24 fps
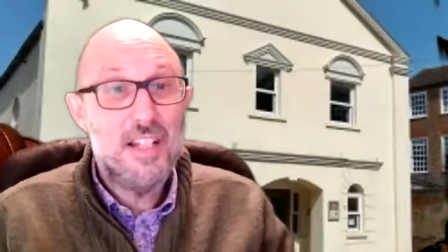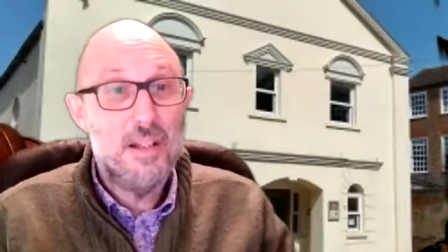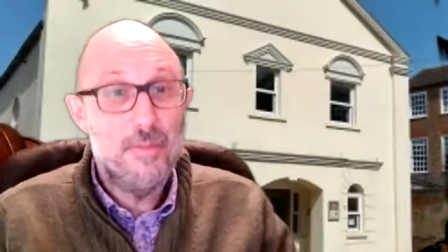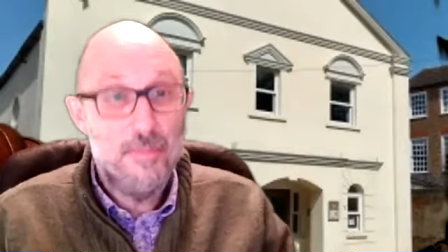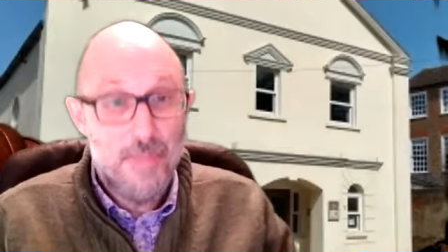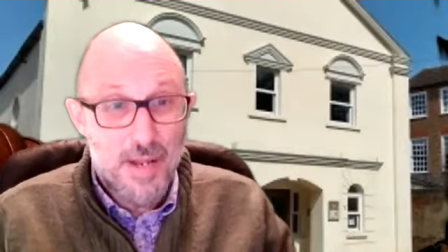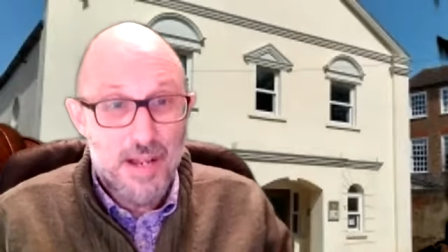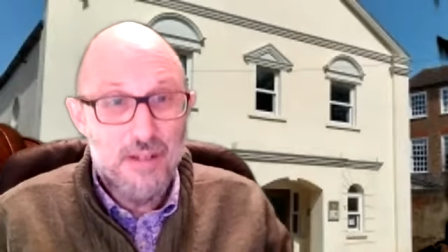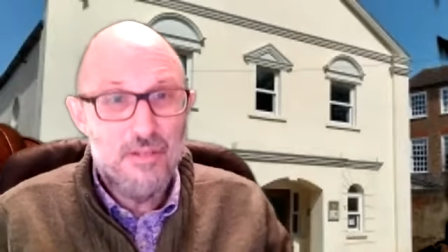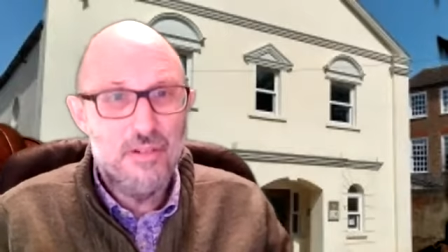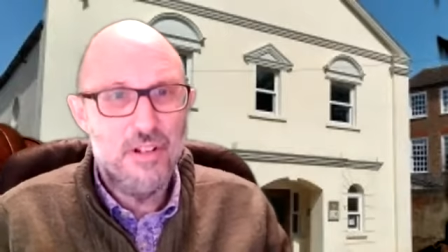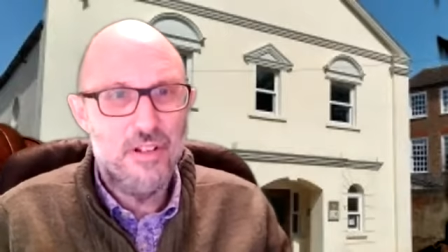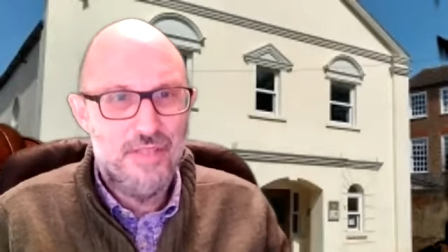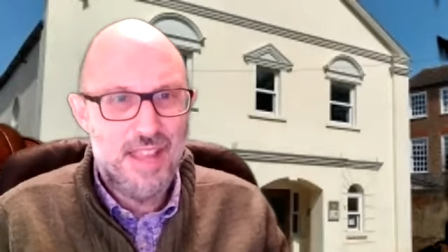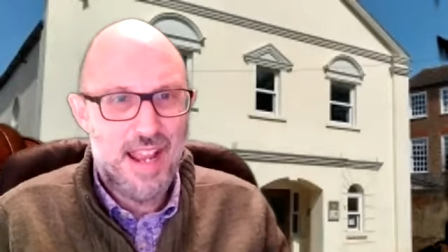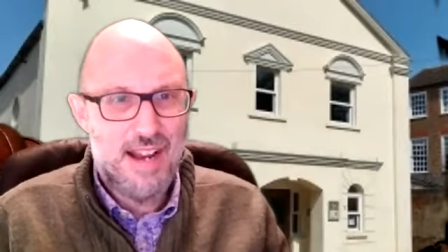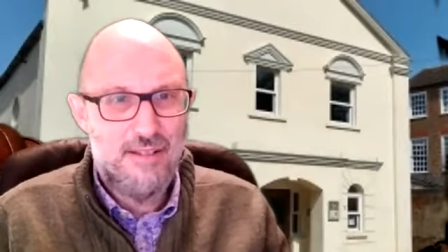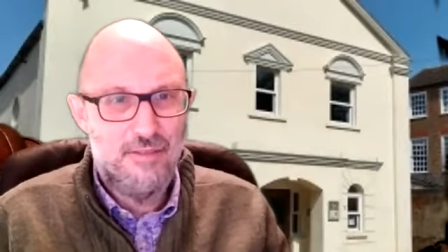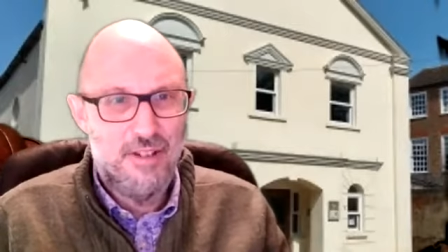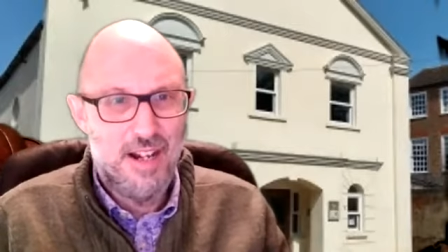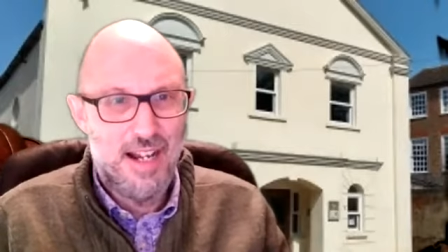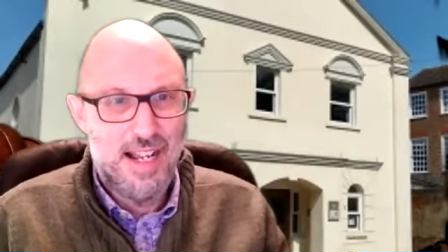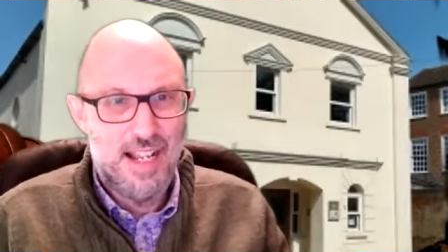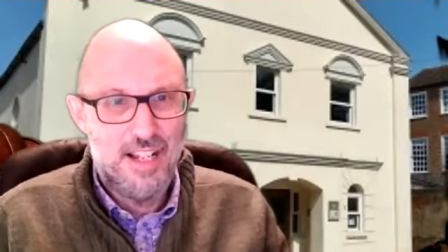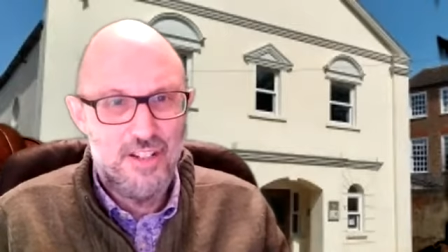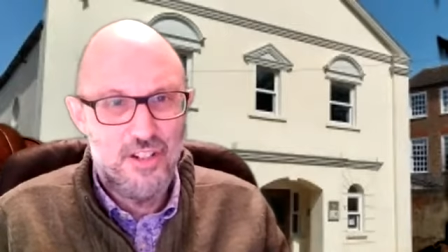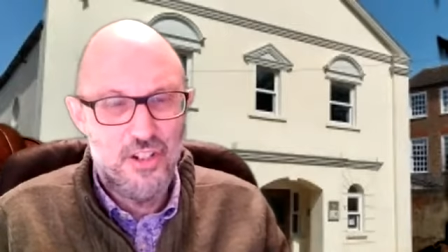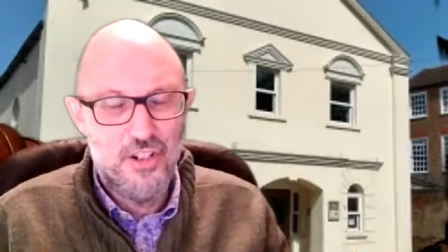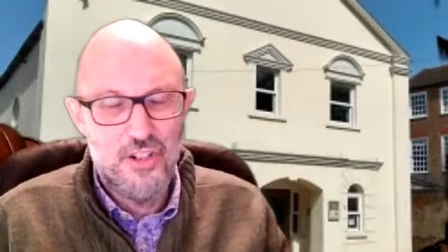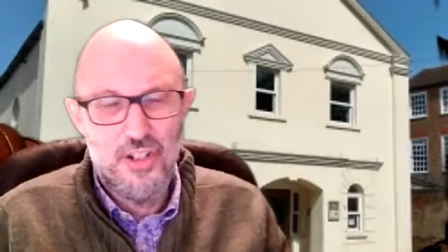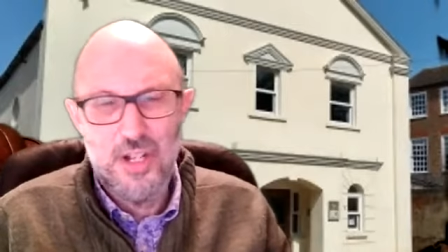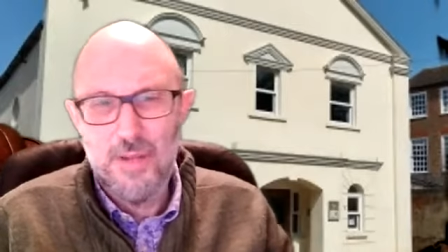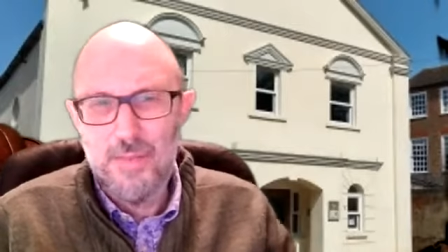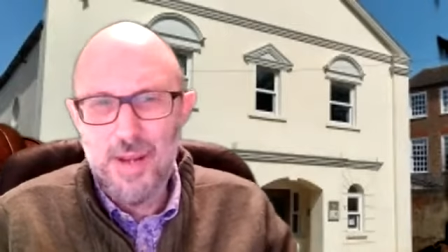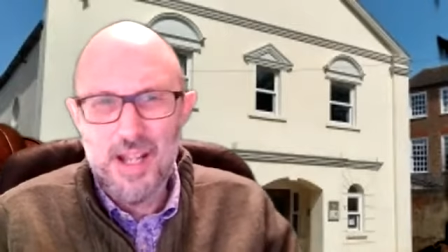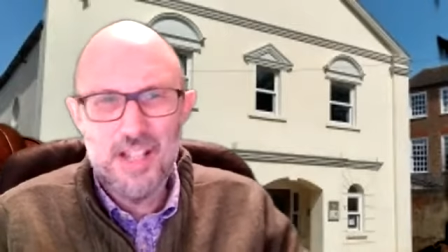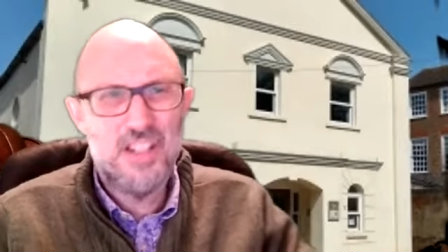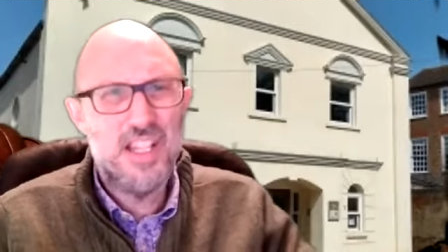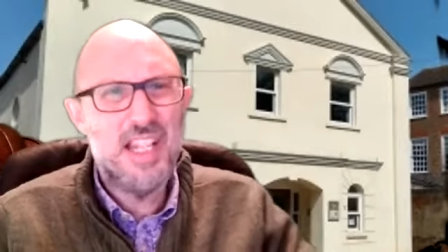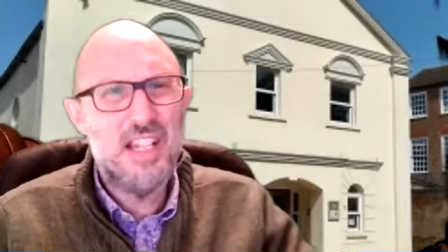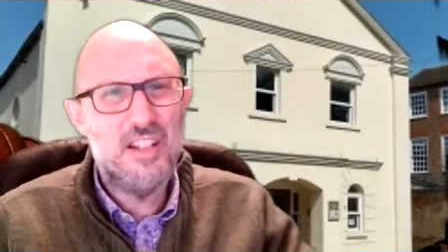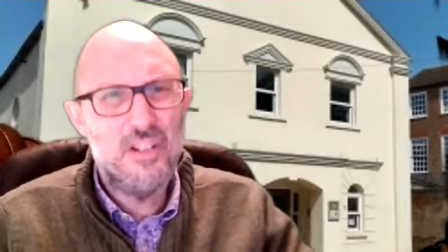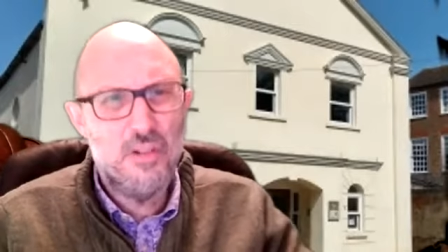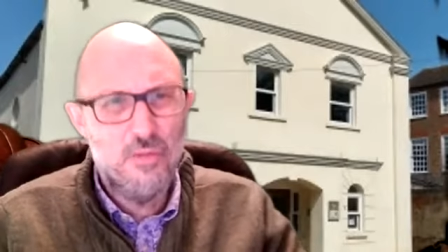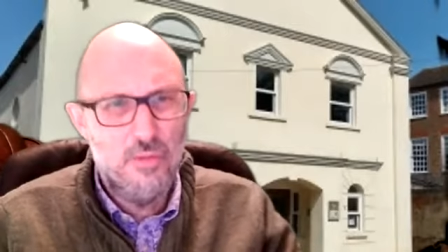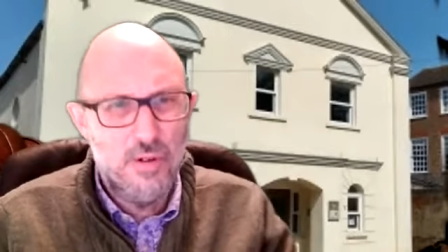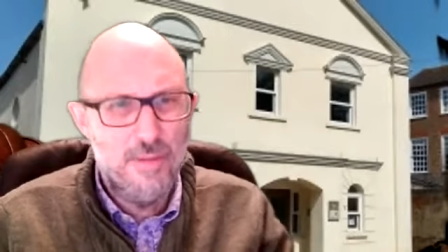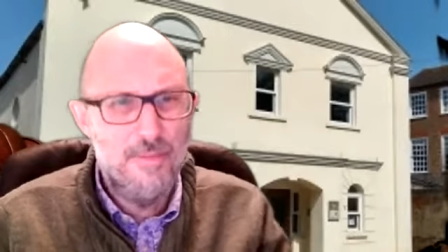to build on that relationship. I
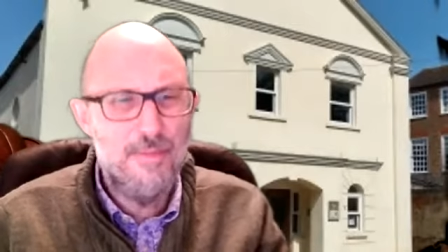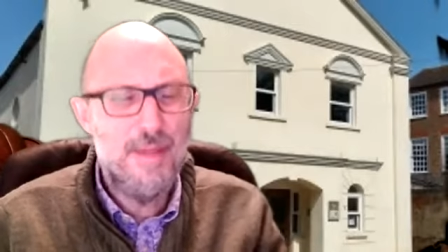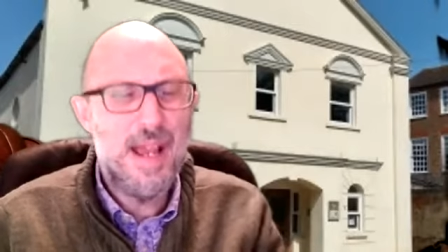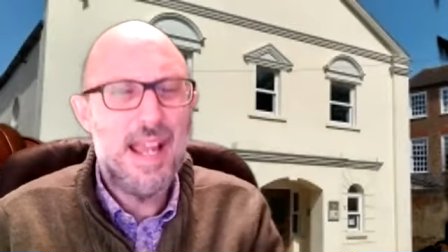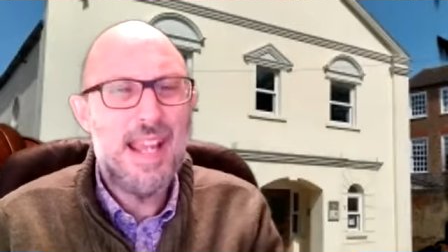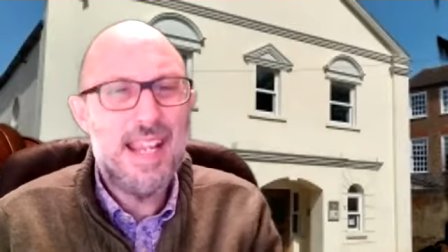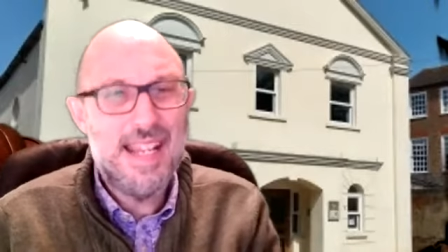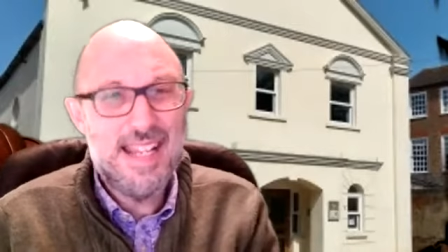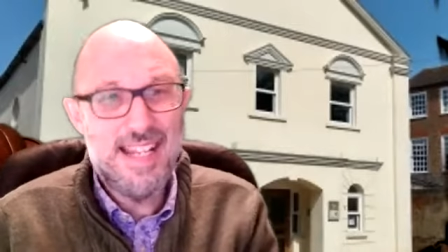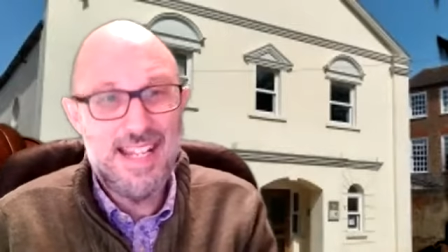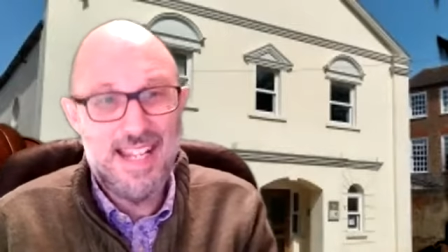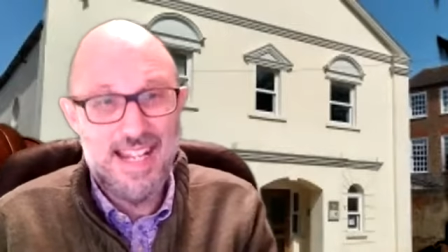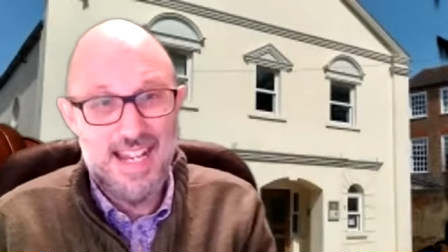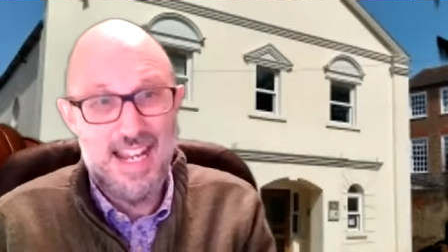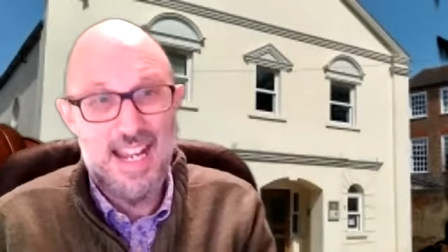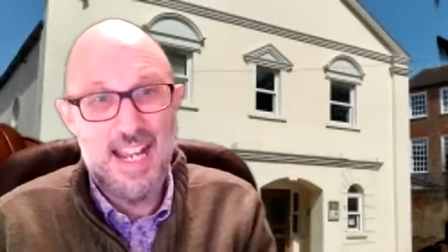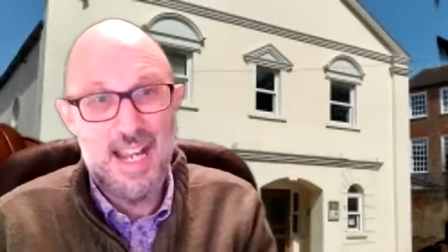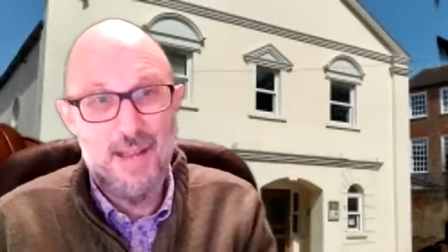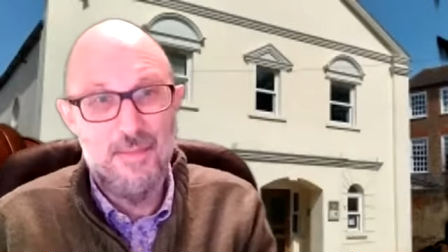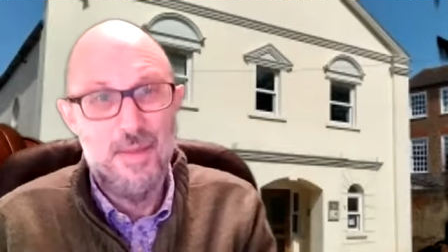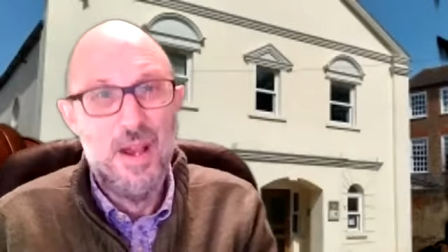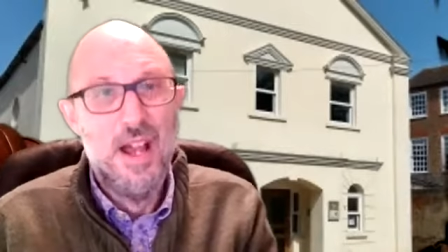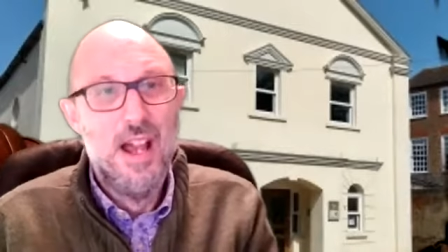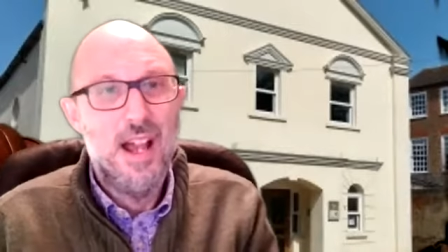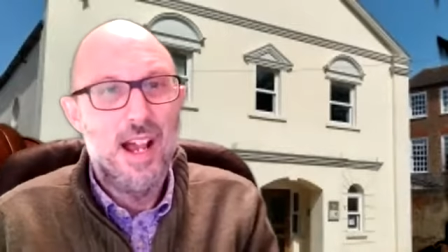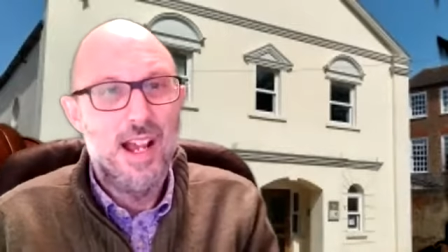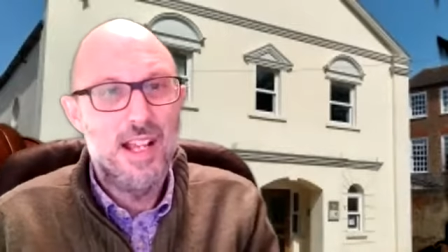seek to remain in Him.